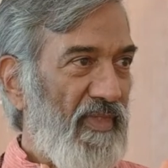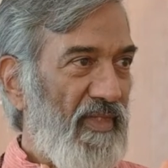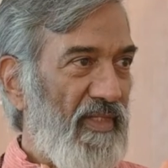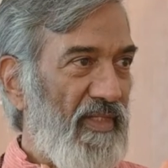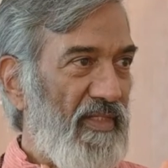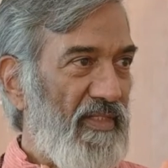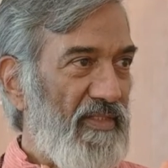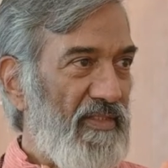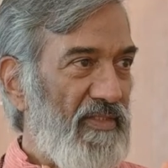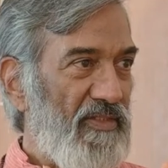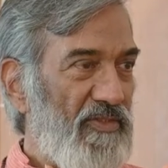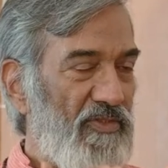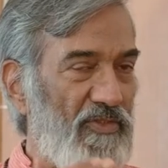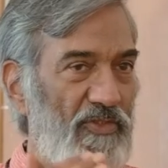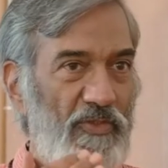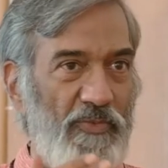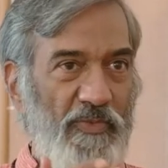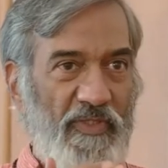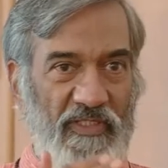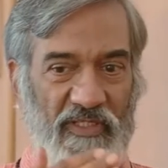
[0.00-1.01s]
Yeah,
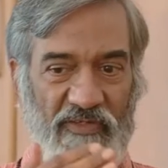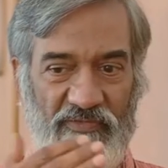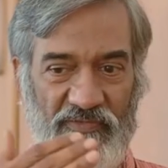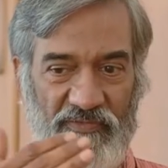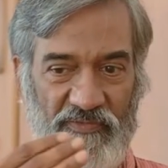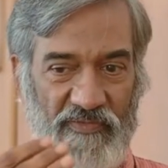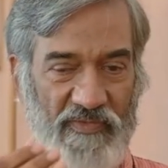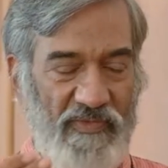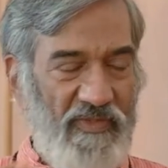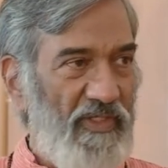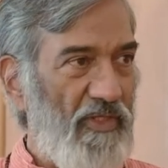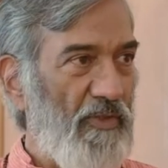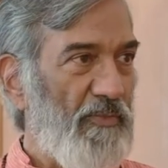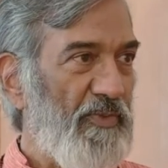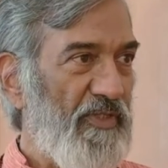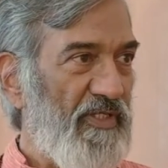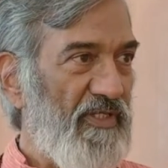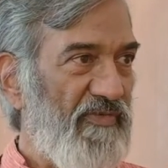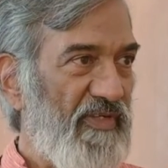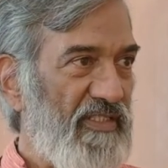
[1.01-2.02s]
so when the
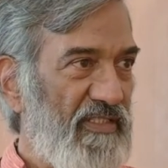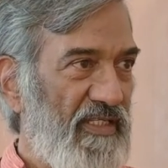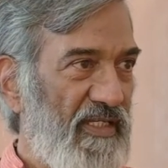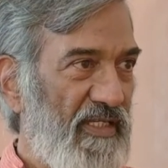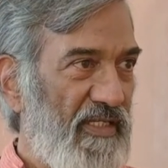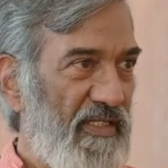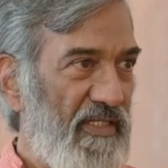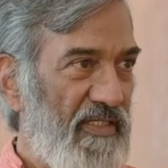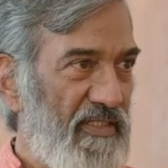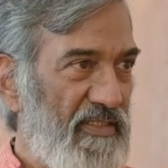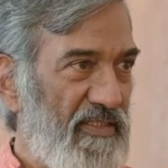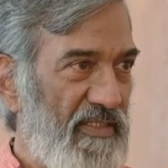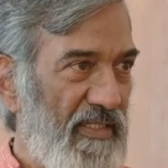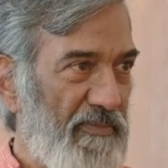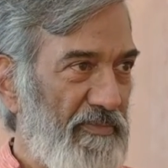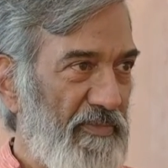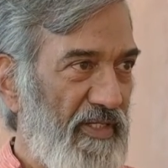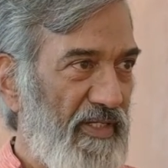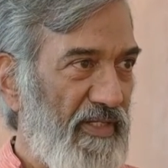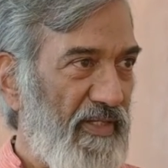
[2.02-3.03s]
Draupadi Vastraharan is
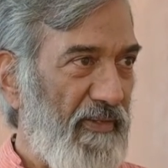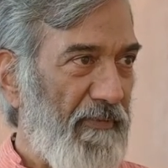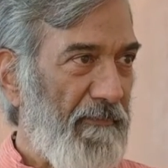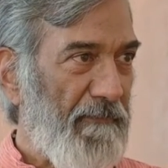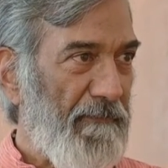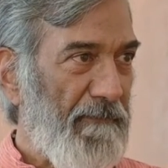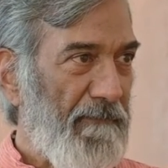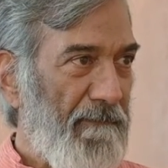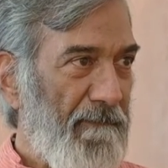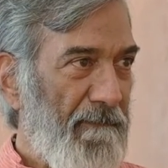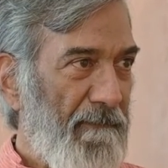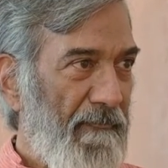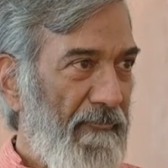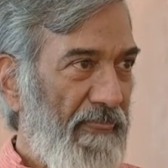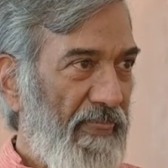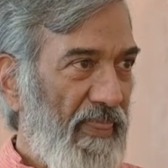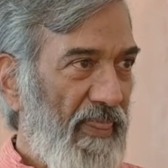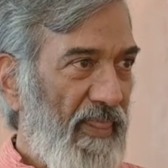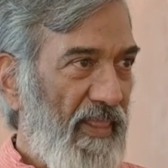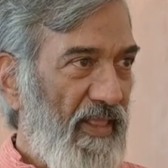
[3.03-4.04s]
happening,
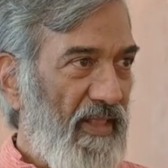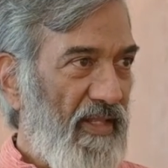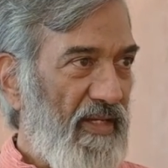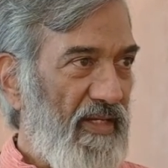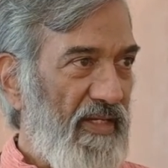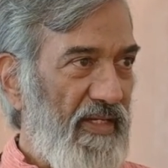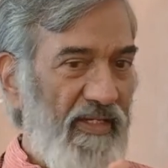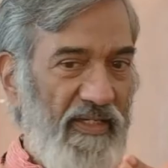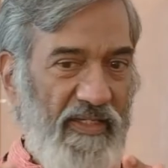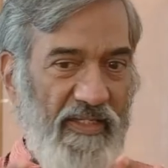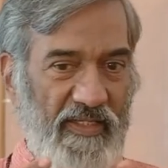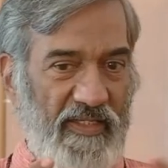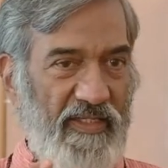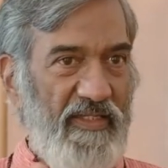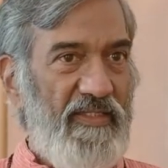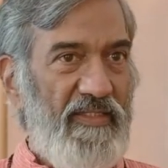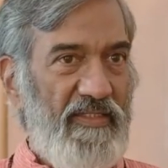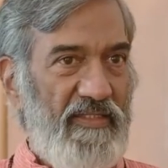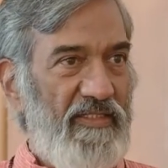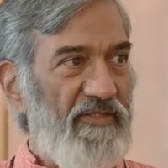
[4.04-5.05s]
right,
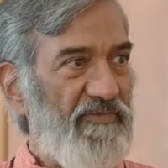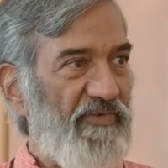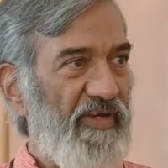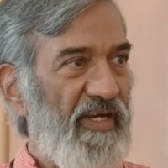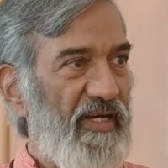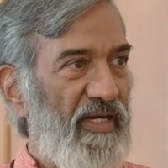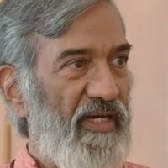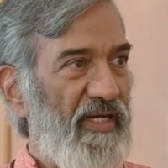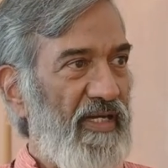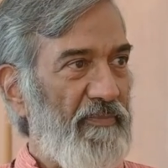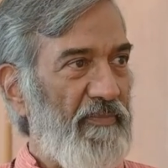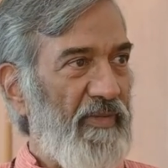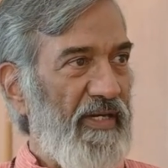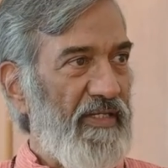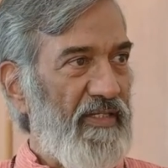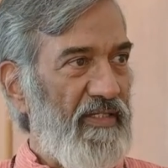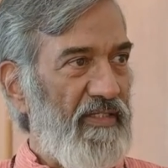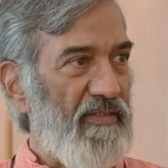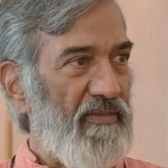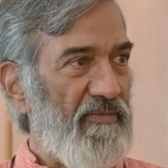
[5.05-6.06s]
he is the final
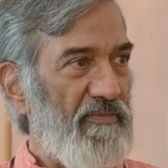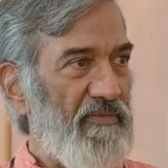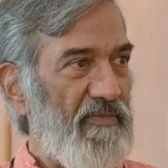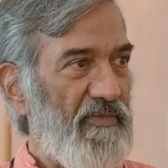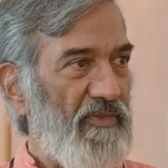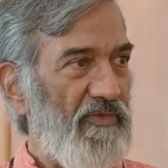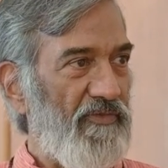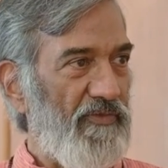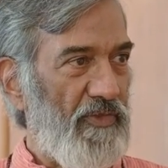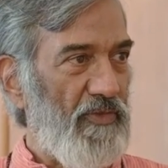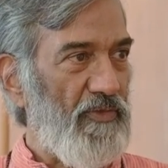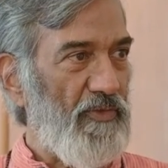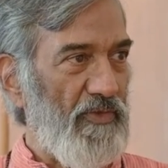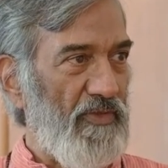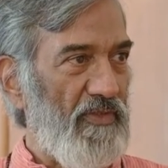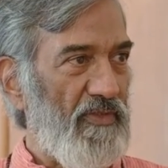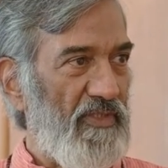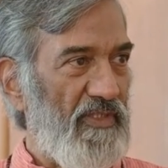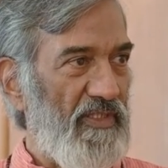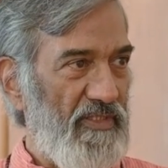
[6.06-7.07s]
arbiter of
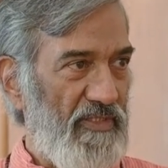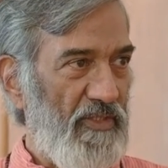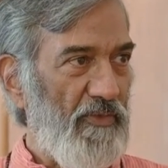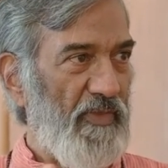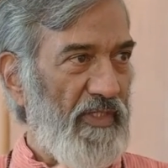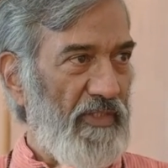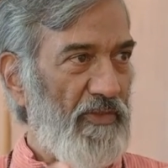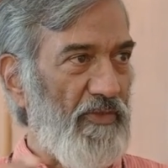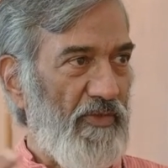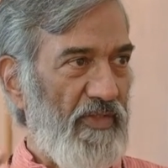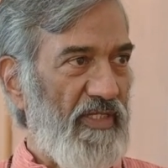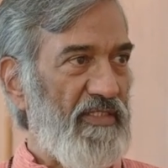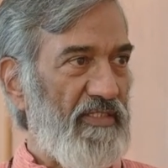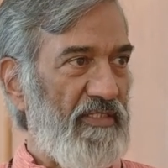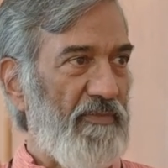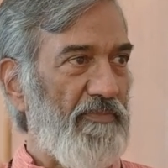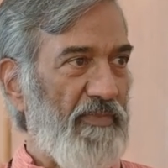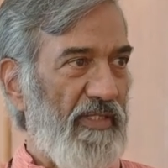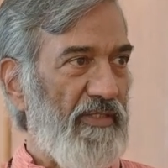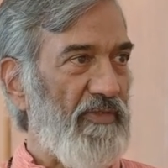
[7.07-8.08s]
truth. He's the one who has the
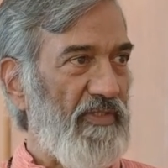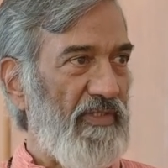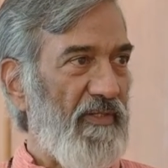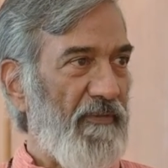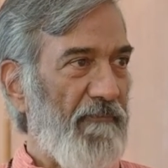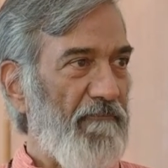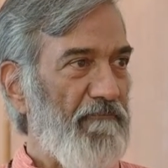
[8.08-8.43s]
power.